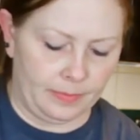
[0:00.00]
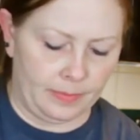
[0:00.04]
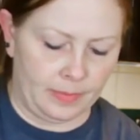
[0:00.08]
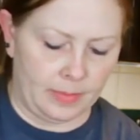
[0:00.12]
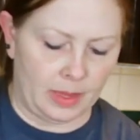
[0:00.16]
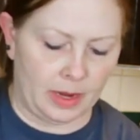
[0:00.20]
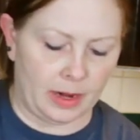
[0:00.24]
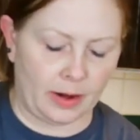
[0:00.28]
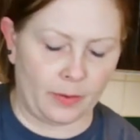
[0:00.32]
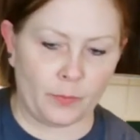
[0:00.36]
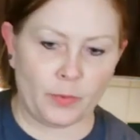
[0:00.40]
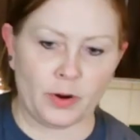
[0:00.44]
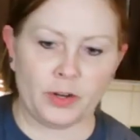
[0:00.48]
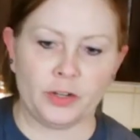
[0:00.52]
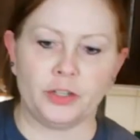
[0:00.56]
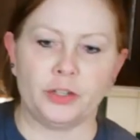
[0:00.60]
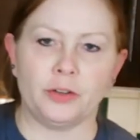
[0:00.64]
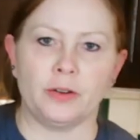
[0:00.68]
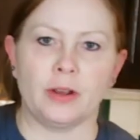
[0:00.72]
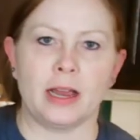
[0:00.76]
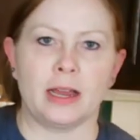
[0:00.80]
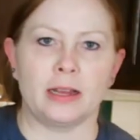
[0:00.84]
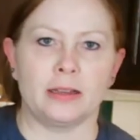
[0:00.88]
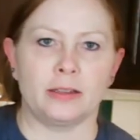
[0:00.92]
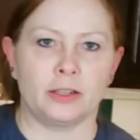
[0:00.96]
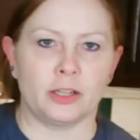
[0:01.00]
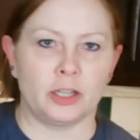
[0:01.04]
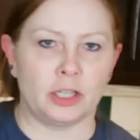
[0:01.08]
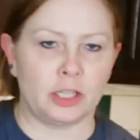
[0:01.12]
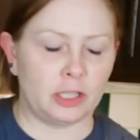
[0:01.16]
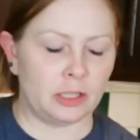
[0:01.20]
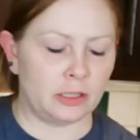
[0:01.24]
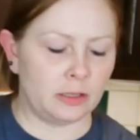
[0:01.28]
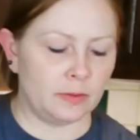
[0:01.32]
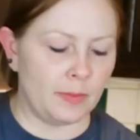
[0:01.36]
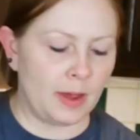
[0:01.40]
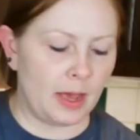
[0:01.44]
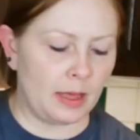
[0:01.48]
And I wish you guys could
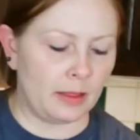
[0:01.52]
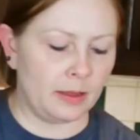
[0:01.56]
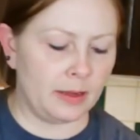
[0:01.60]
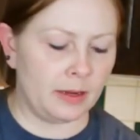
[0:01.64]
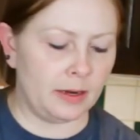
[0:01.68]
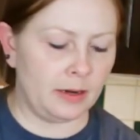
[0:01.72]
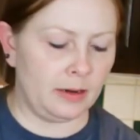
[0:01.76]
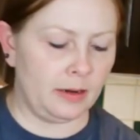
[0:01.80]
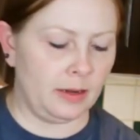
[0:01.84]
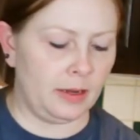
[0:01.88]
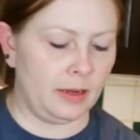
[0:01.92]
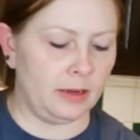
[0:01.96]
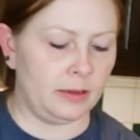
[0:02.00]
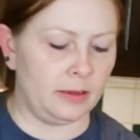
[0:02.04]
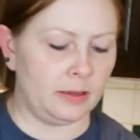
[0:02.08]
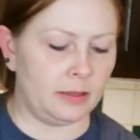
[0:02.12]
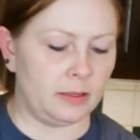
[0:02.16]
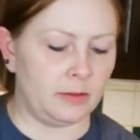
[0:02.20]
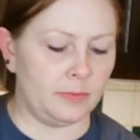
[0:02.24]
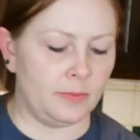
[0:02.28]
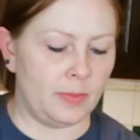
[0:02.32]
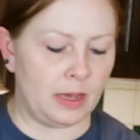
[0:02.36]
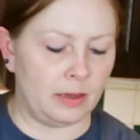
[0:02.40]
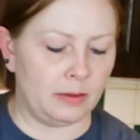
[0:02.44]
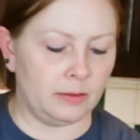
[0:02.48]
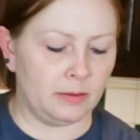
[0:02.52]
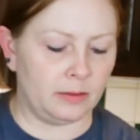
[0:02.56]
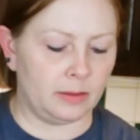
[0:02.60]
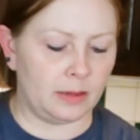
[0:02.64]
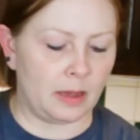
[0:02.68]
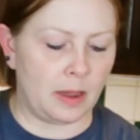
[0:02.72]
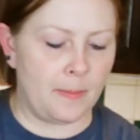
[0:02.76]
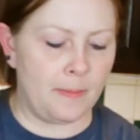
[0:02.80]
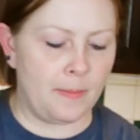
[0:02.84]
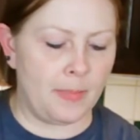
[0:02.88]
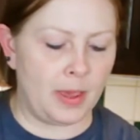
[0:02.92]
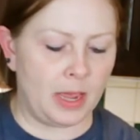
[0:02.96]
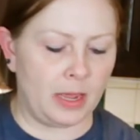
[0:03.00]
smell it. It smells
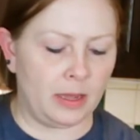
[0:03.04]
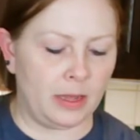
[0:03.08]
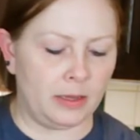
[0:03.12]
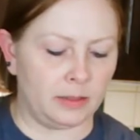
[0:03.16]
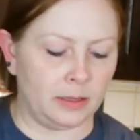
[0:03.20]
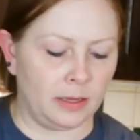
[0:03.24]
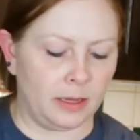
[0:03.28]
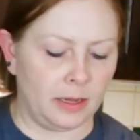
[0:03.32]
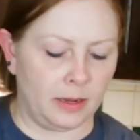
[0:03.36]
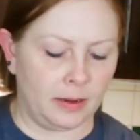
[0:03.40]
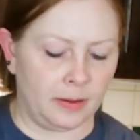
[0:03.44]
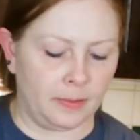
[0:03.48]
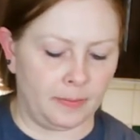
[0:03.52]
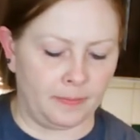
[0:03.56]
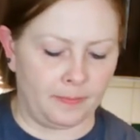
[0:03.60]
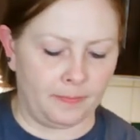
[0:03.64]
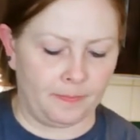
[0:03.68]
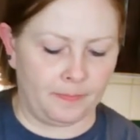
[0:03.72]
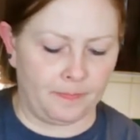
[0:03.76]
amazing.